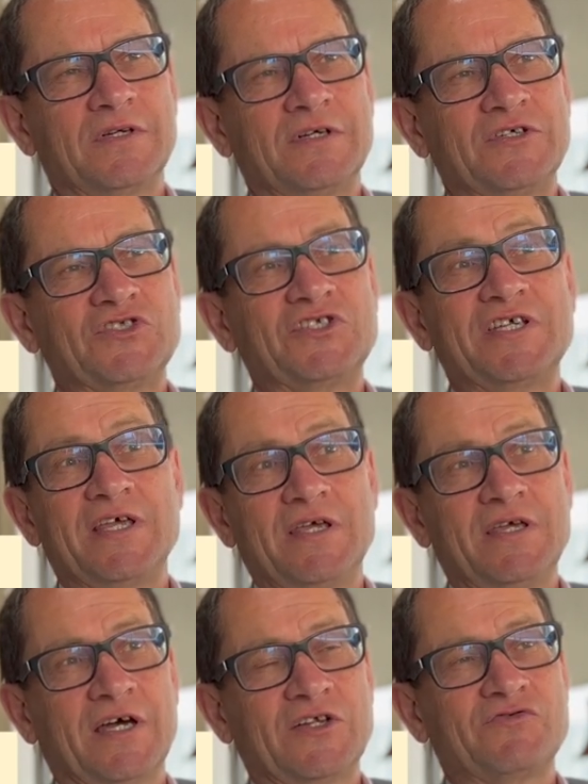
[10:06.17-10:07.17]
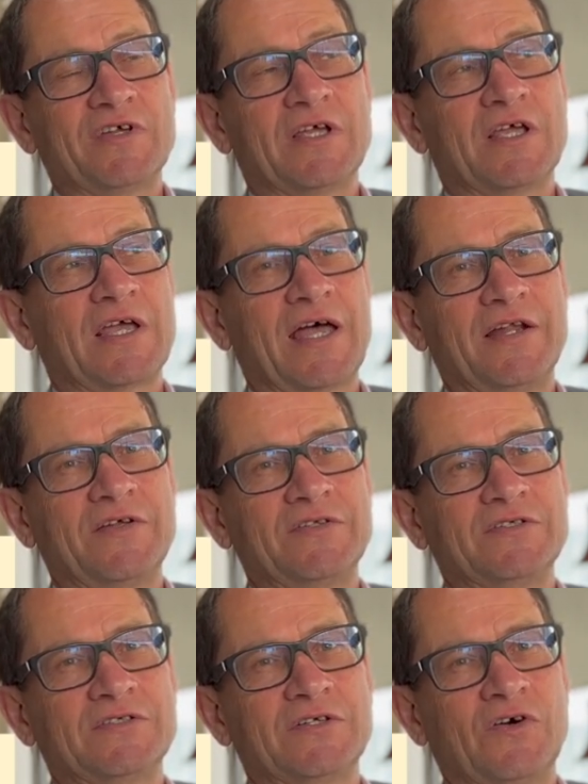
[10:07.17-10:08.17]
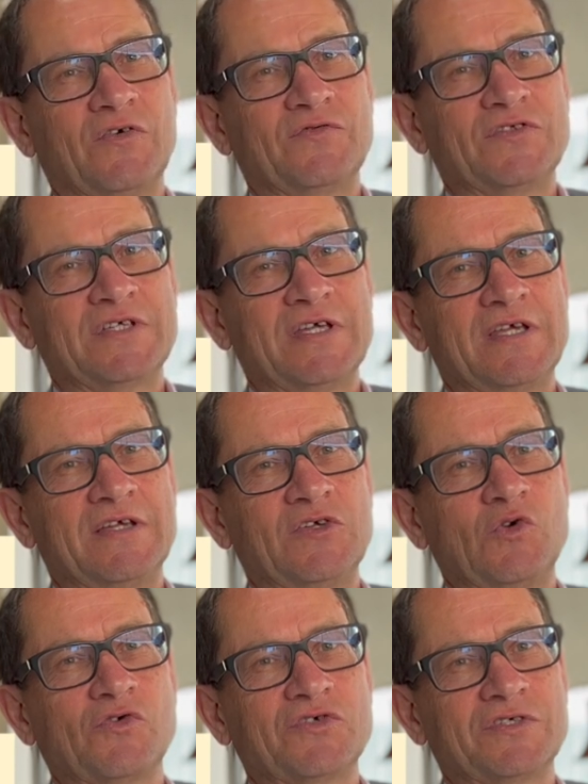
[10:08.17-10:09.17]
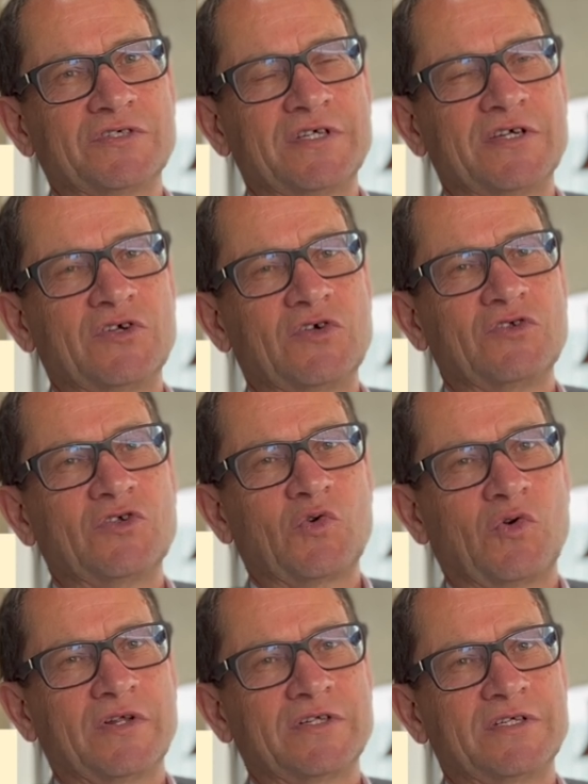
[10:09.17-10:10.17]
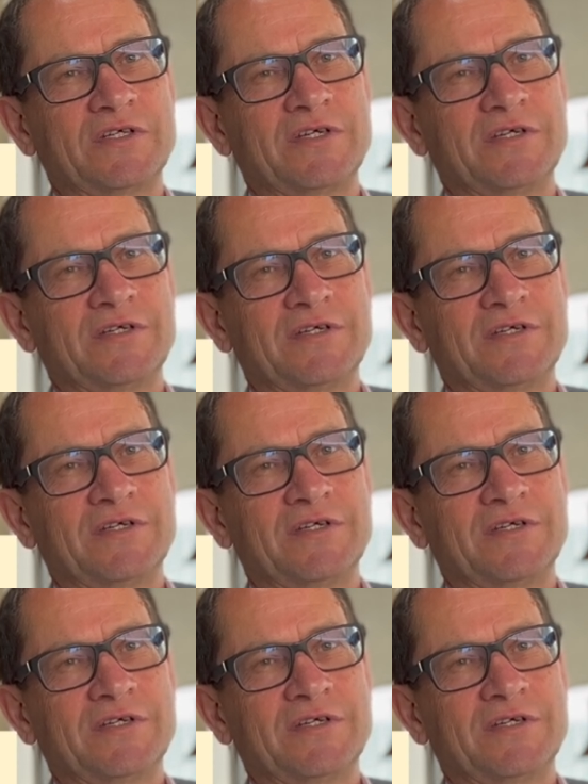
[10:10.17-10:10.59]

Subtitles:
A tea, I drink gallons of tea, Yorkshire tea, good quality,